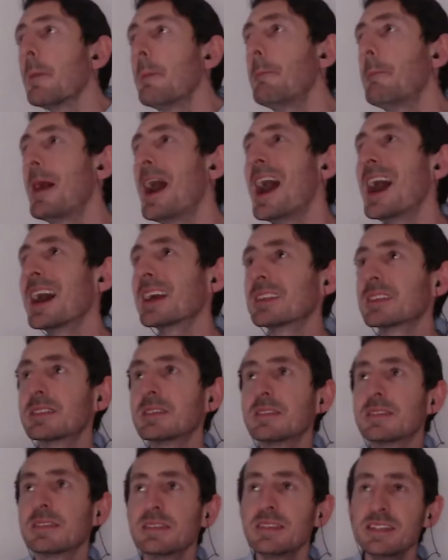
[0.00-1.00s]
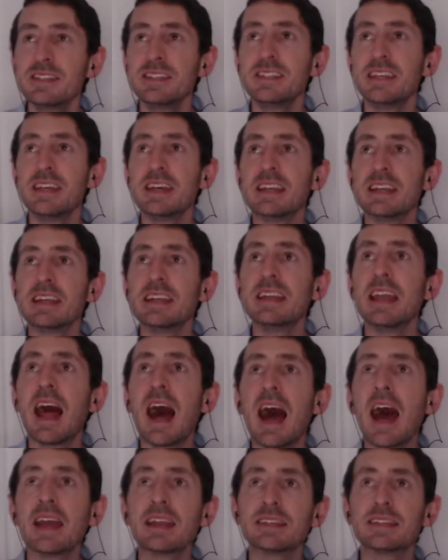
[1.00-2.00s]
Back through the city
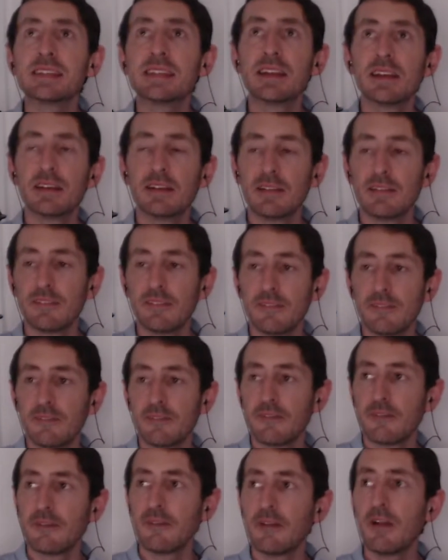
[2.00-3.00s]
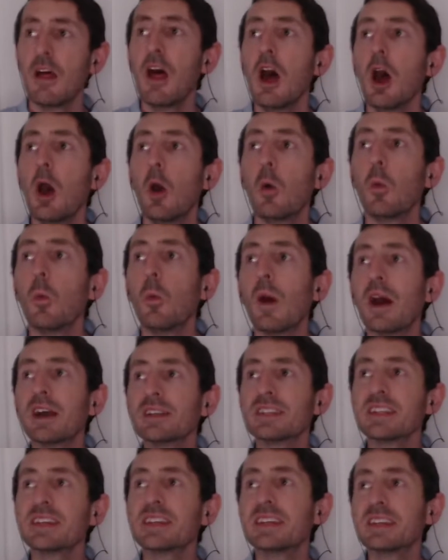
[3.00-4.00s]
lights and watch
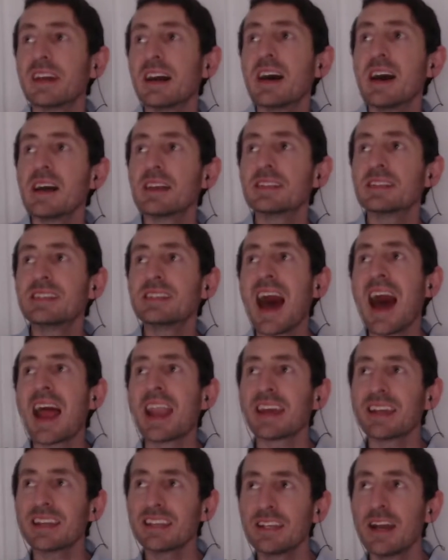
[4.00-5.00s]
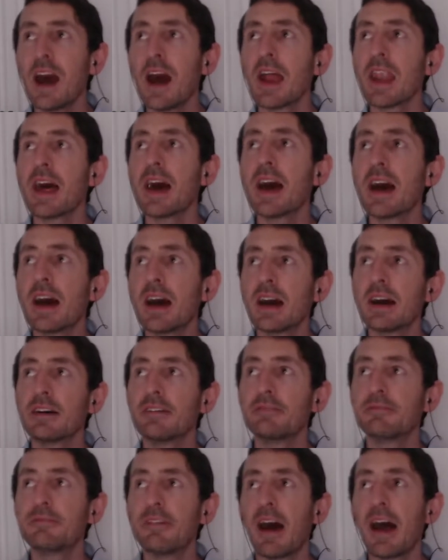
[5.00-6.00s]
the girls on the corner
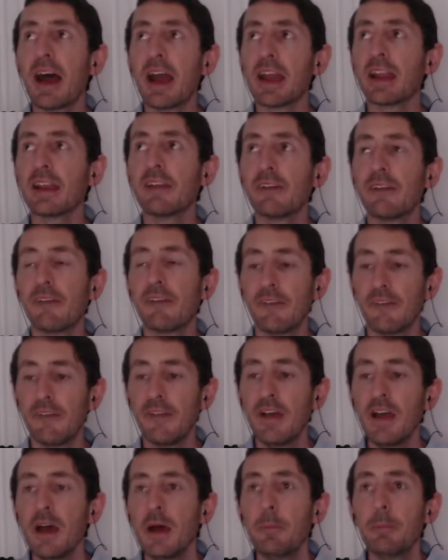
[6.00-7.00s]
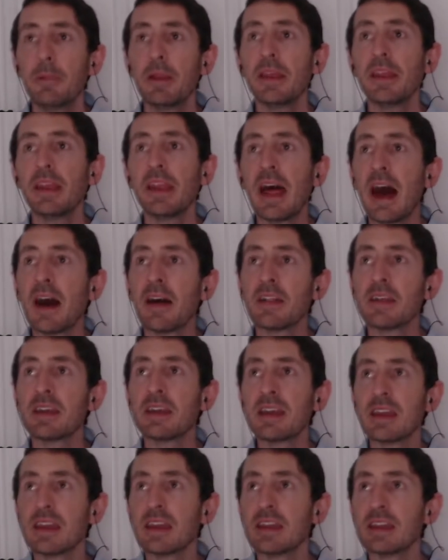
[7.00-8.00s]
fight. But now the
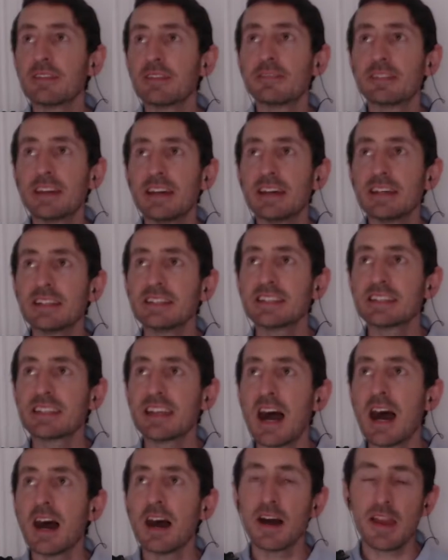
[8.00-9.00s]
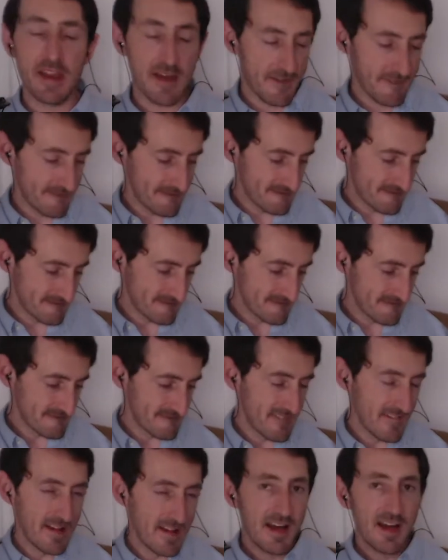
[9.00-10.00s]
evening's gone,
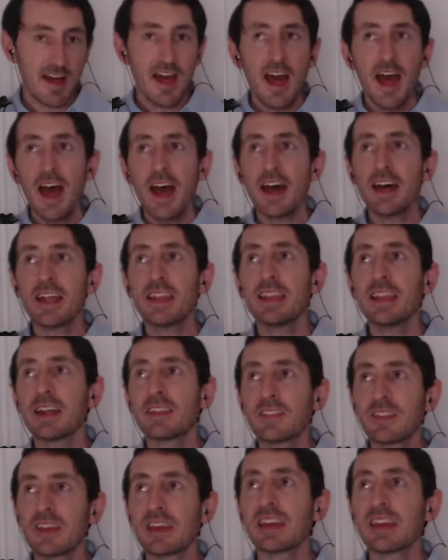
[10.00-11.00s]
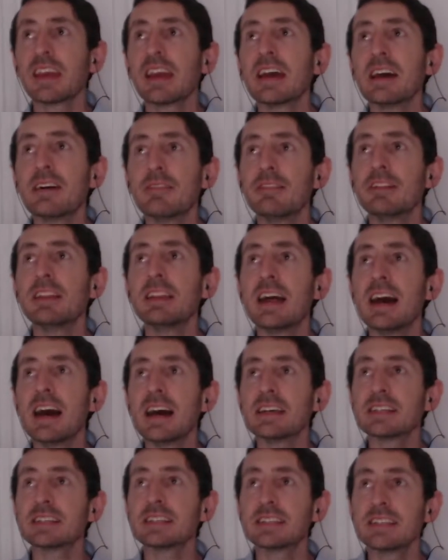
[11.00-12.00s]
and nothing ever
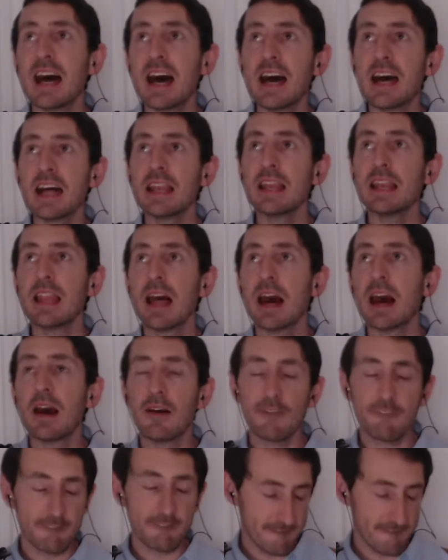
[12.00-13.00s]
lasts that long.